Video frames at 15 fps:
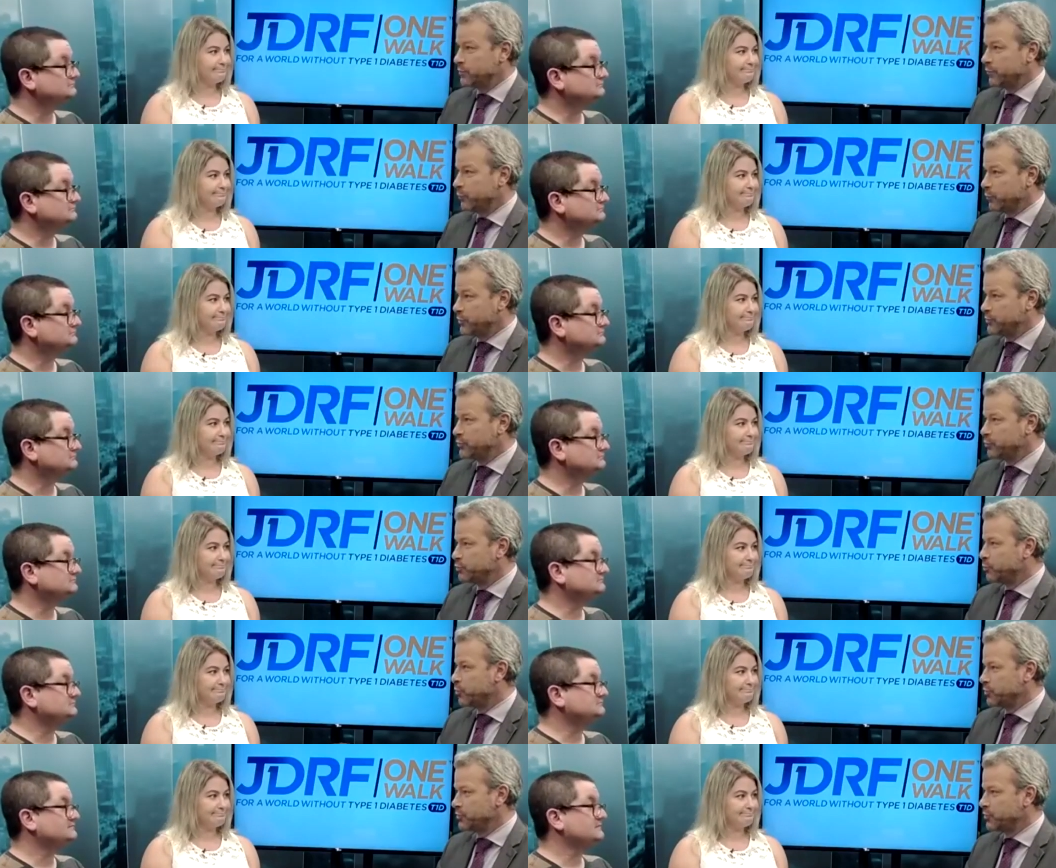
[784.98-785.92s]
Speaker 1: research
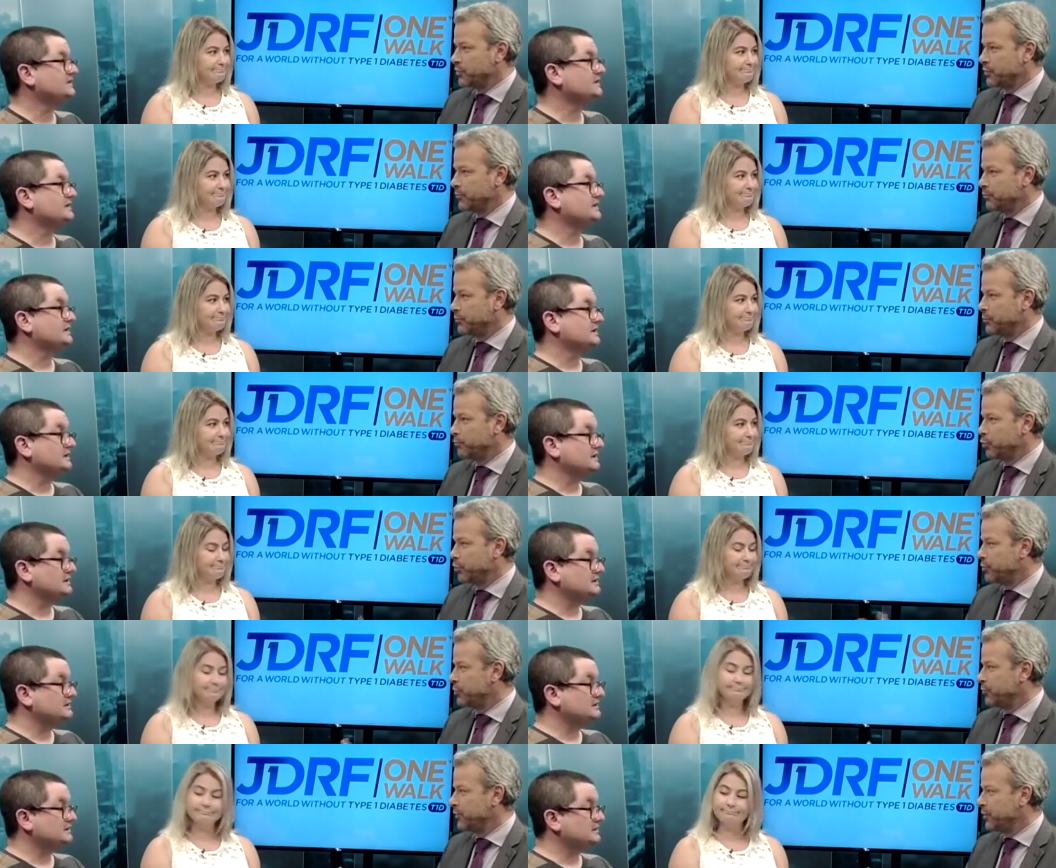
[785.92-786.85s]
more so than
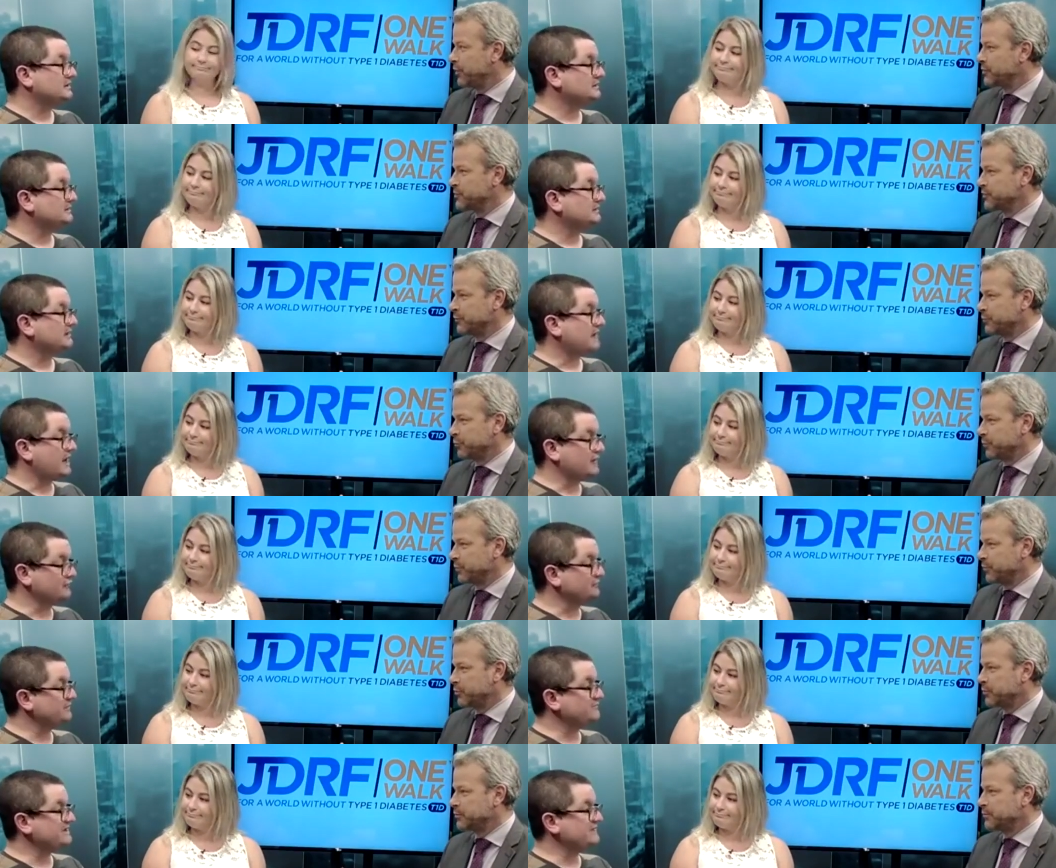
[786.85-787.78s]
procuring insulin.
Speaker 2: I don't
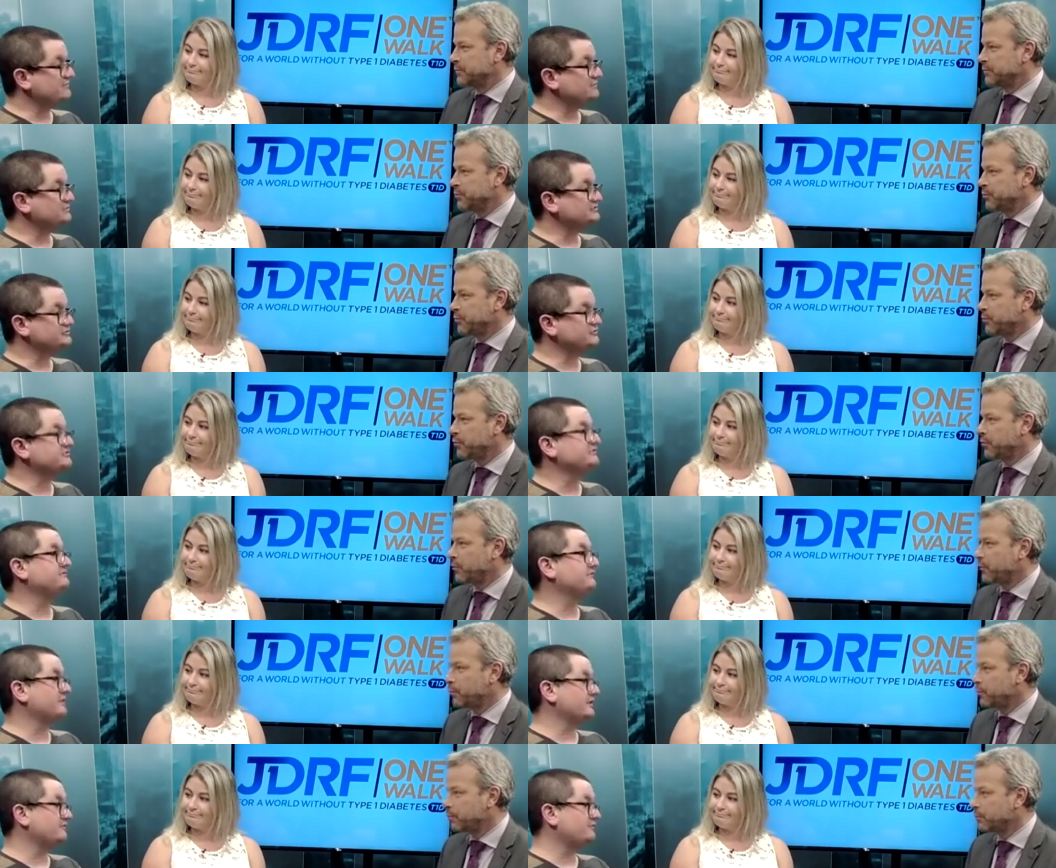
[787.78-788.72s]
think we have a restricted
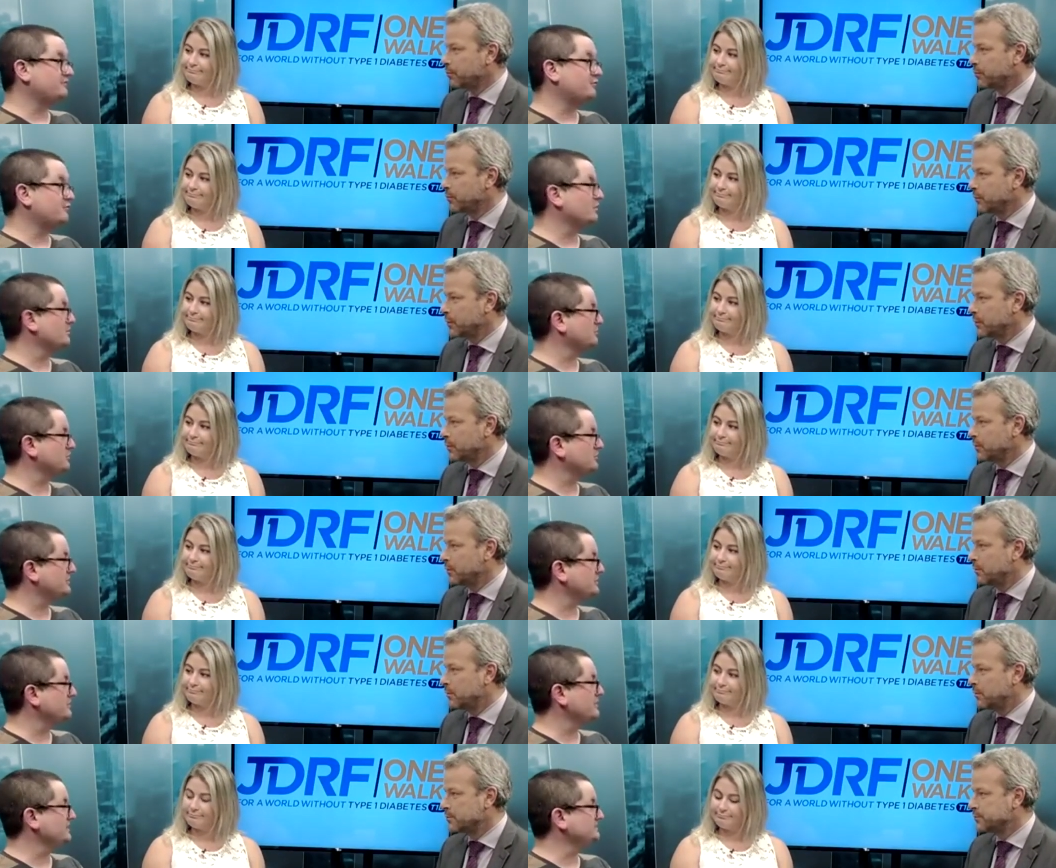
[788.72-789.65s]
fund for
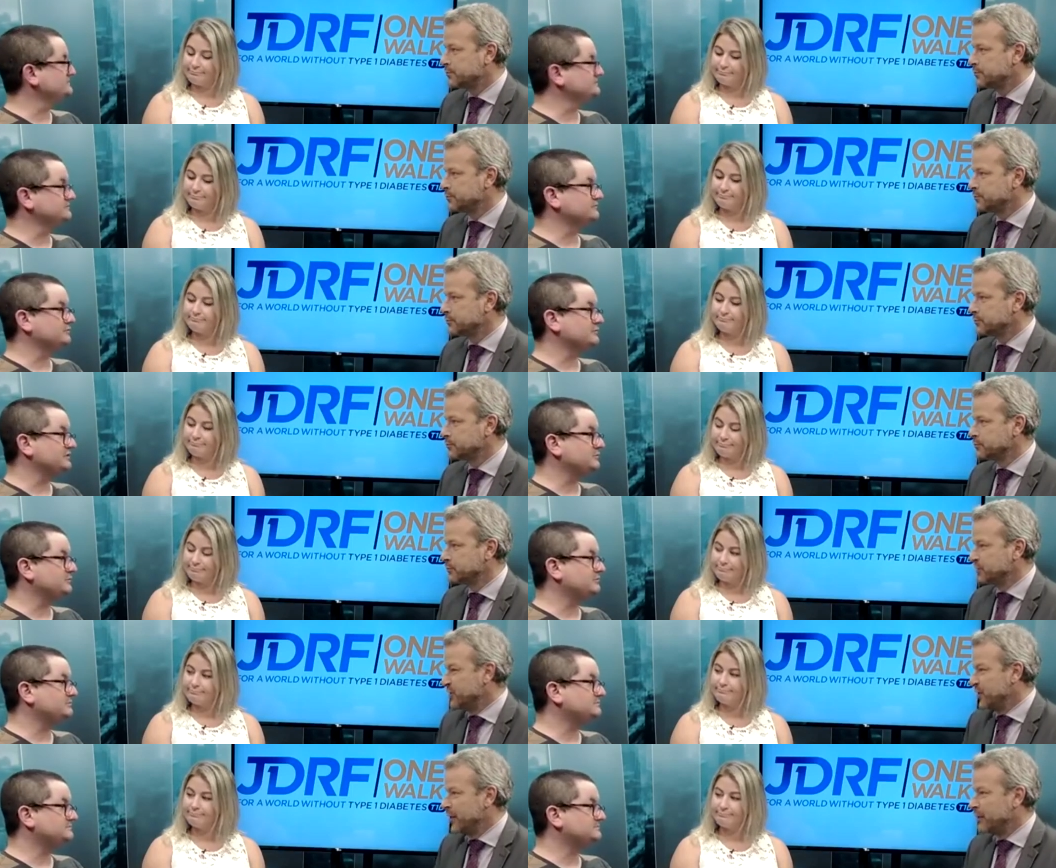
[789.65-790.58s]
procuring insulin for people.
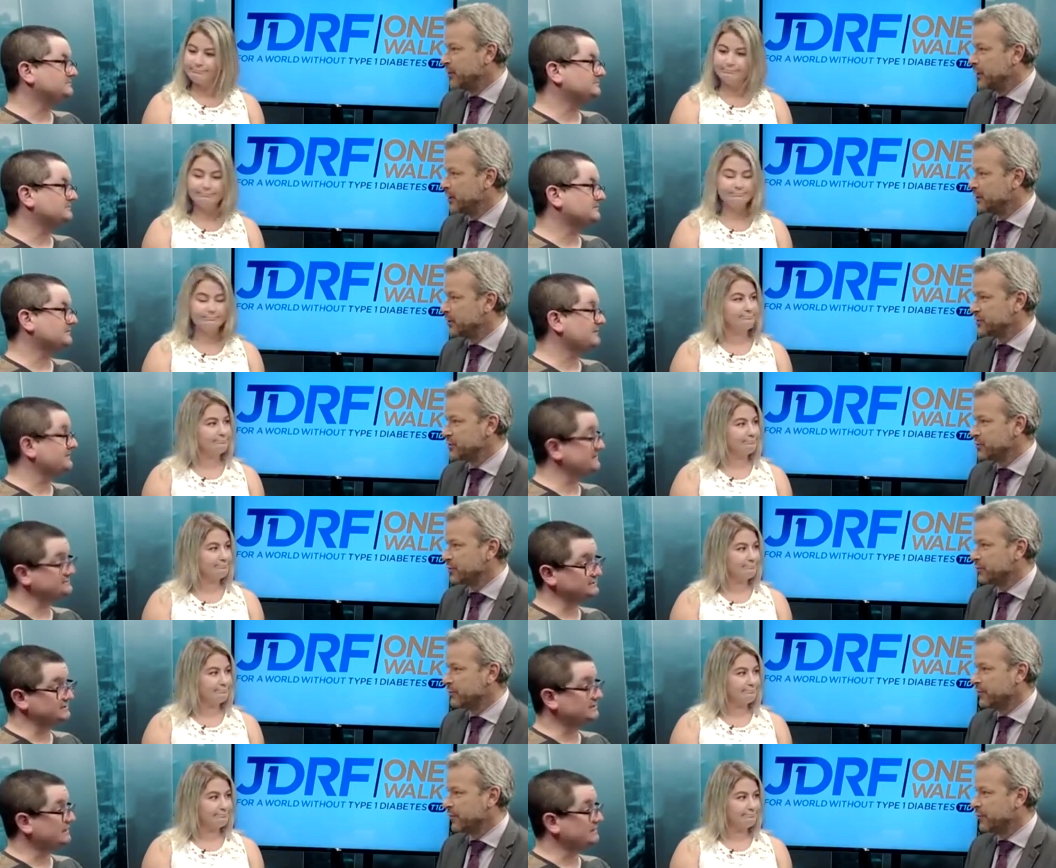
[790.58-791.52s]
Does anybody? Is That's
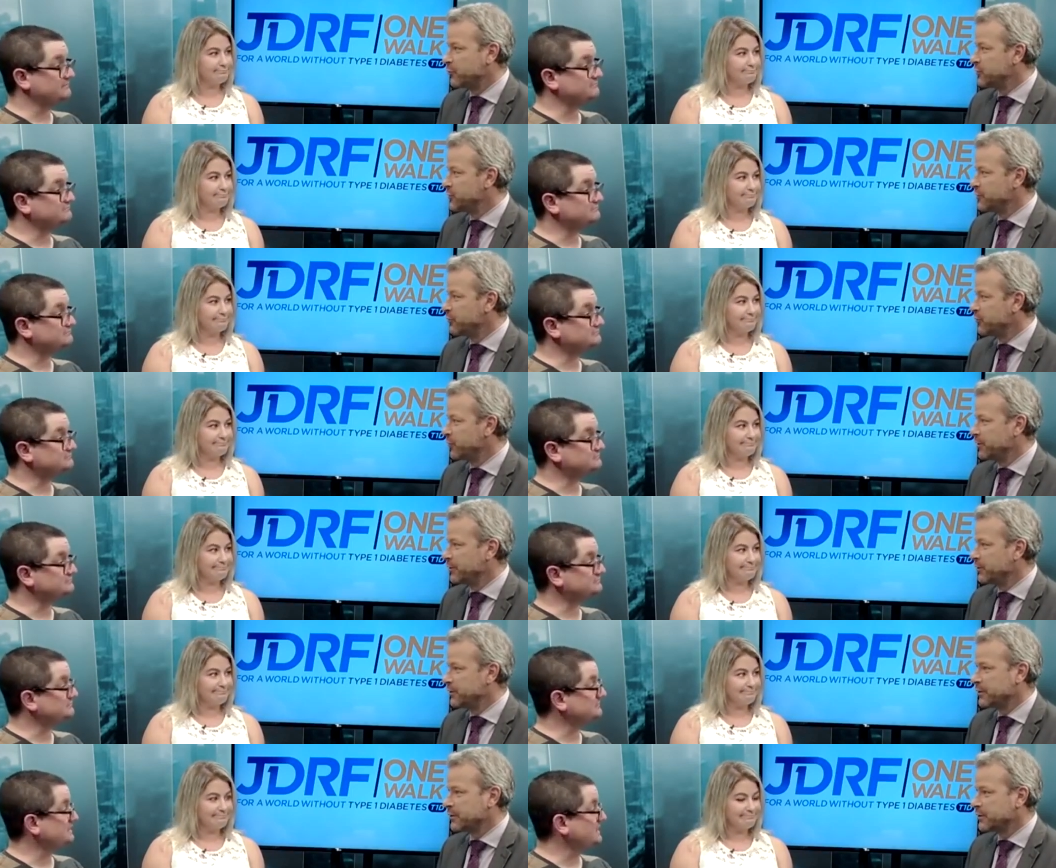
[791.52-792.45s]
there a, a
Speaker 1: 501c3 or
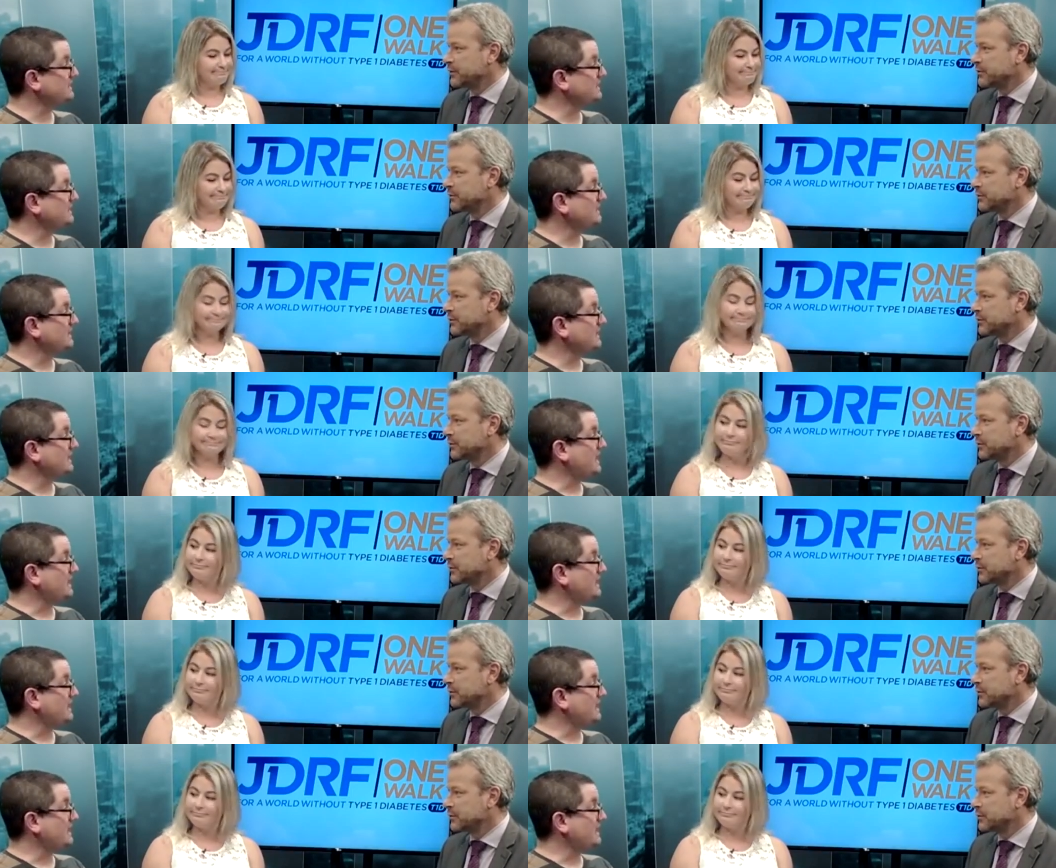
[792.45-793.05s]
anything?
Speaker 2: I